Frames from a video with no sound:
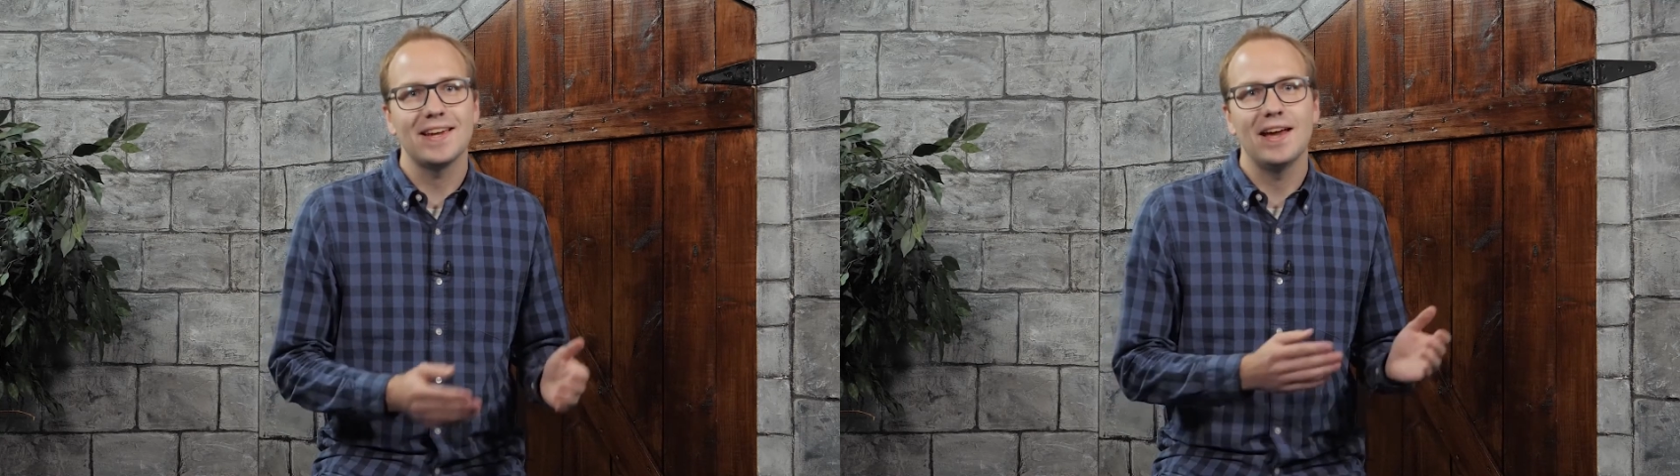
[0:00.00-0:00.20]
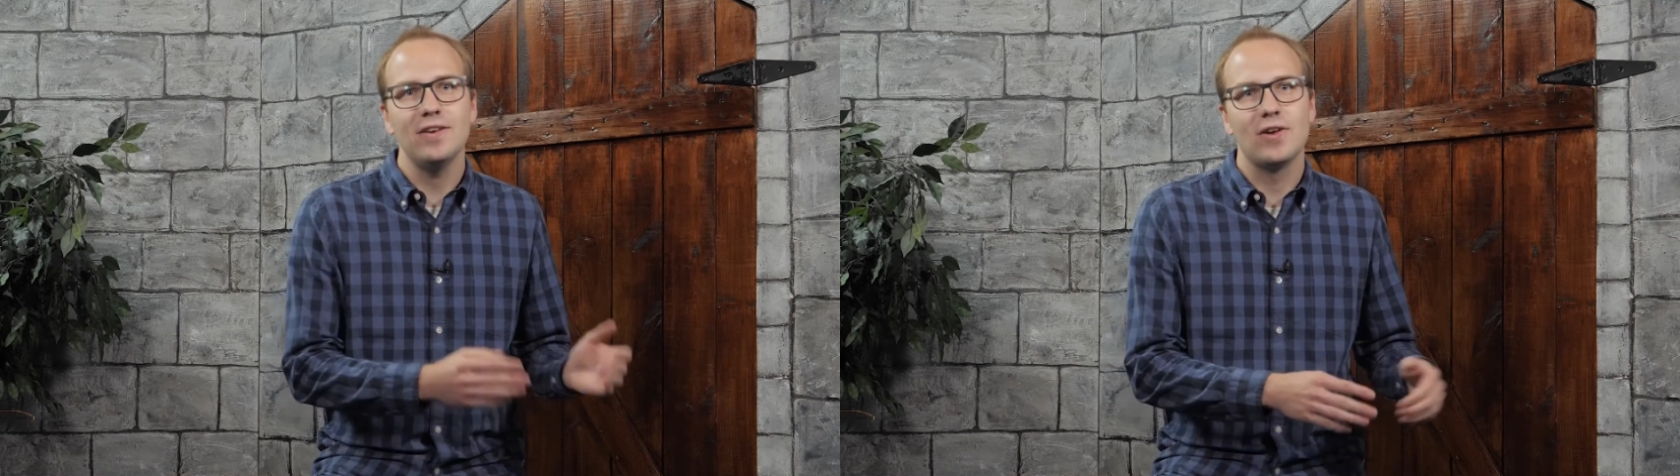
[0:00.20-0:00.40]

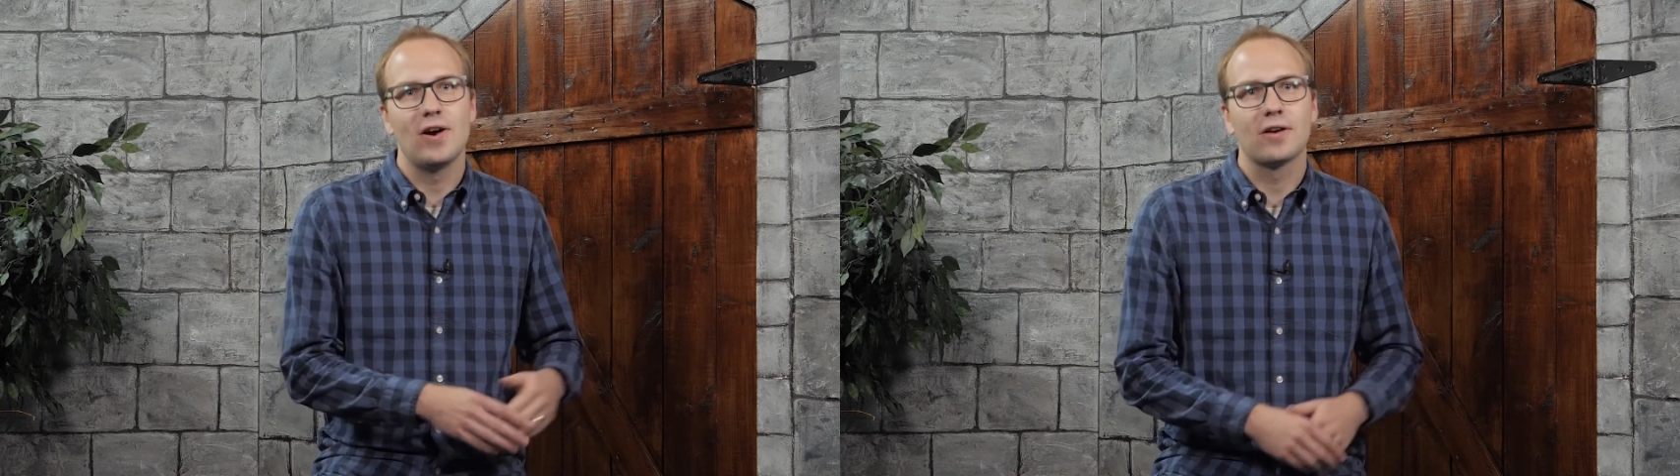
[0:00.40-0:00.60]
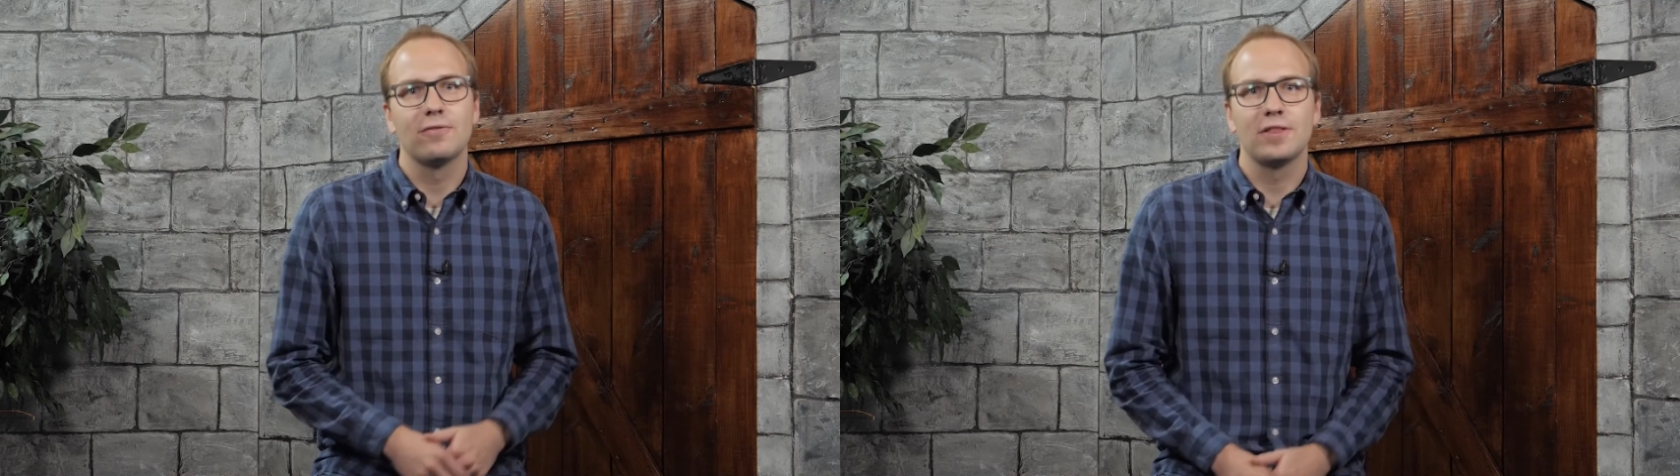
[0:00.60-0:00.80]
and
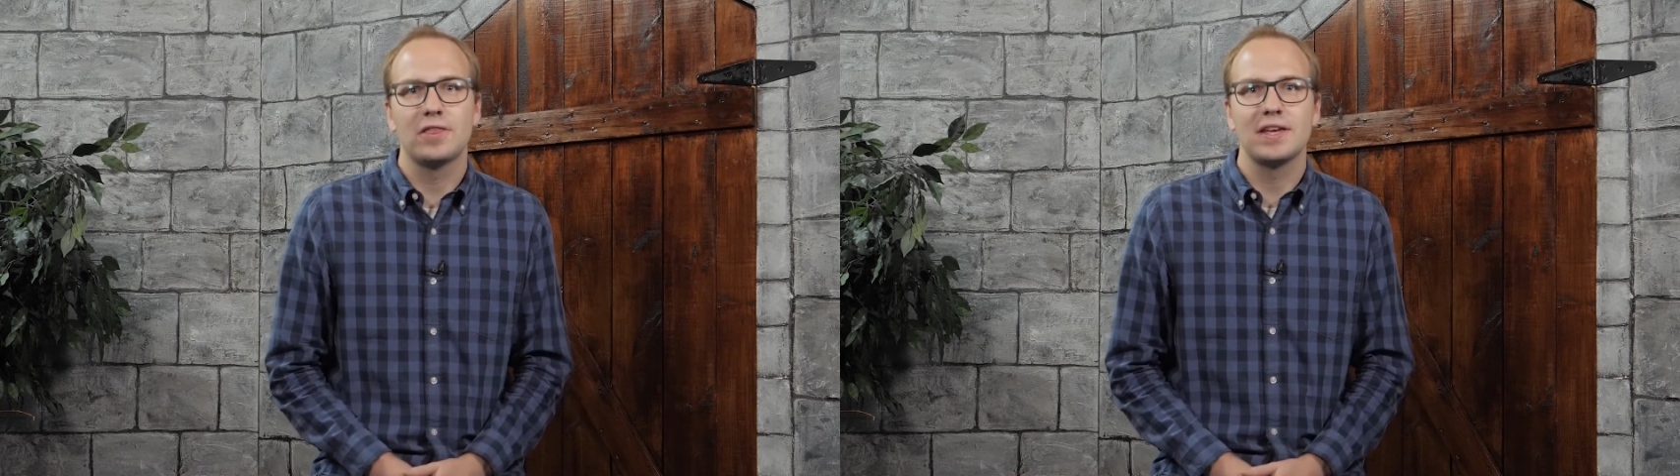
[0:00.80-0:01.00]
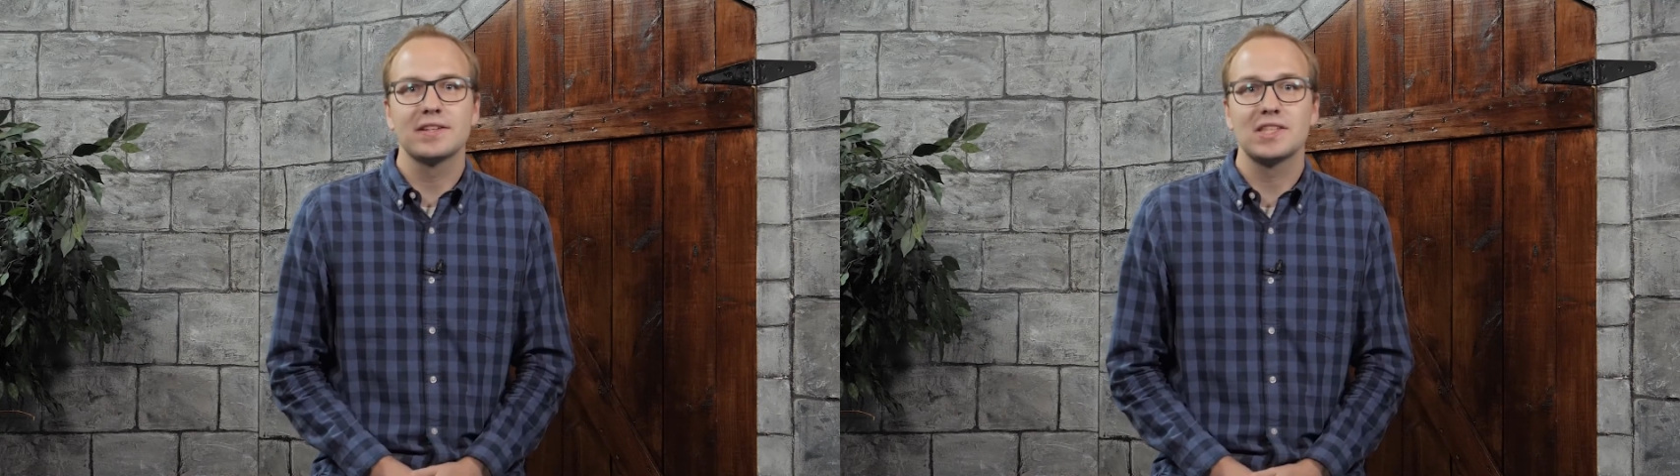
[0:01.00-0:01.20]
knock for the
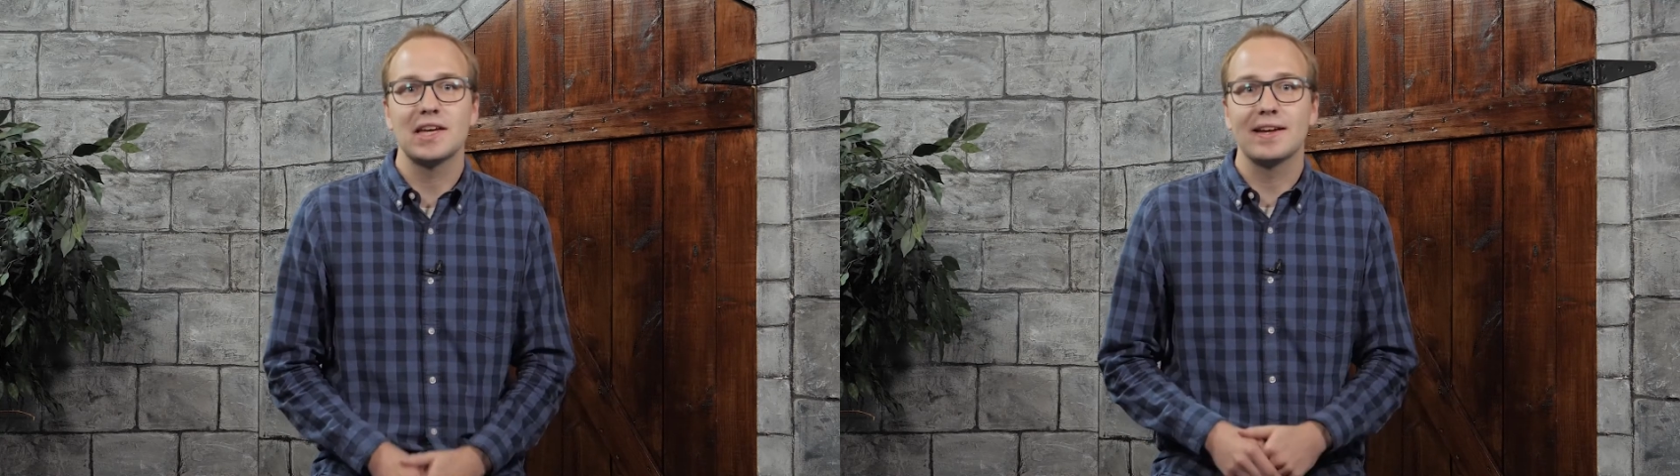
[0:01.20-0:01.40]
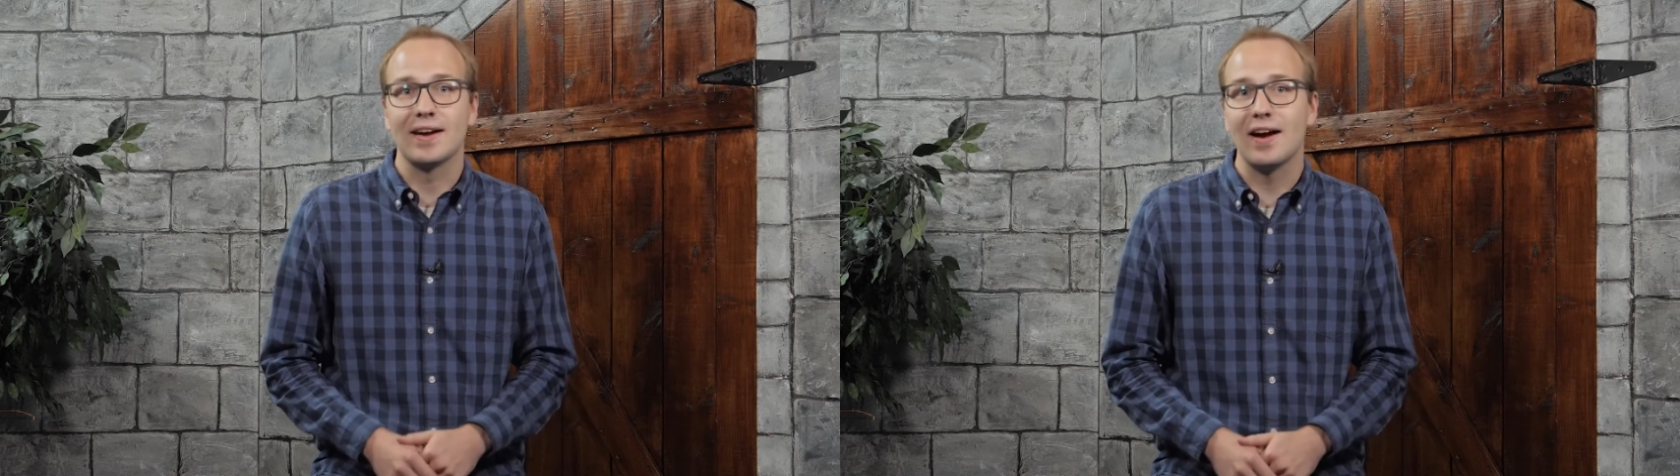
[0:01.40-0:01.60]
things
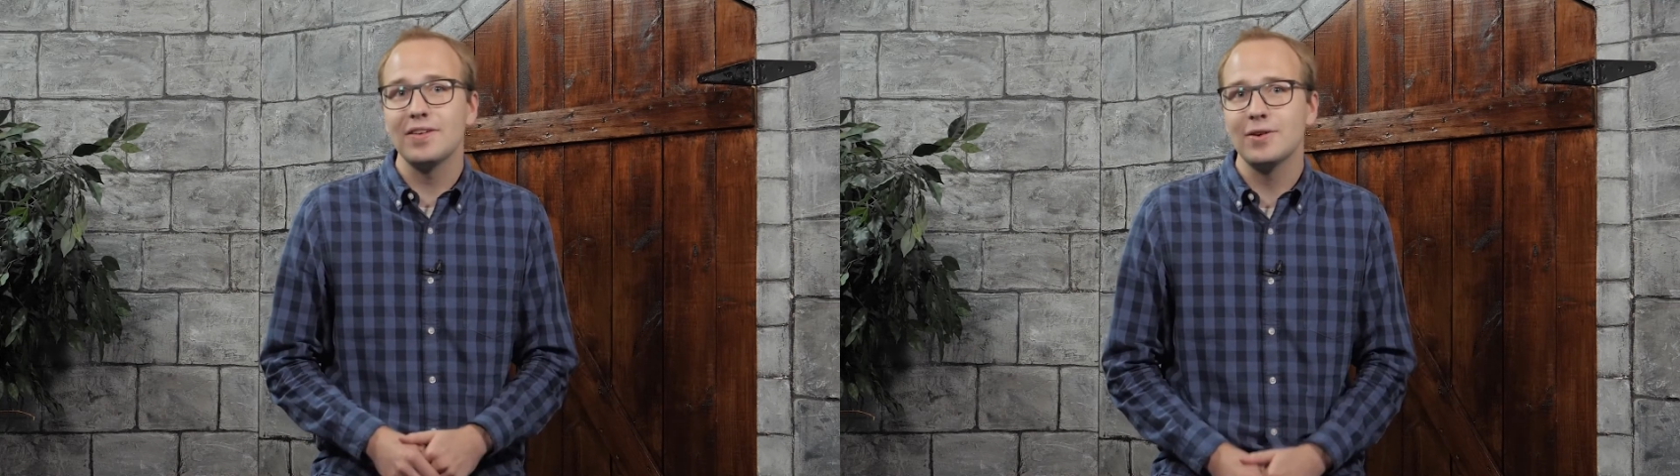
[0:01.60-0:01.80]
that God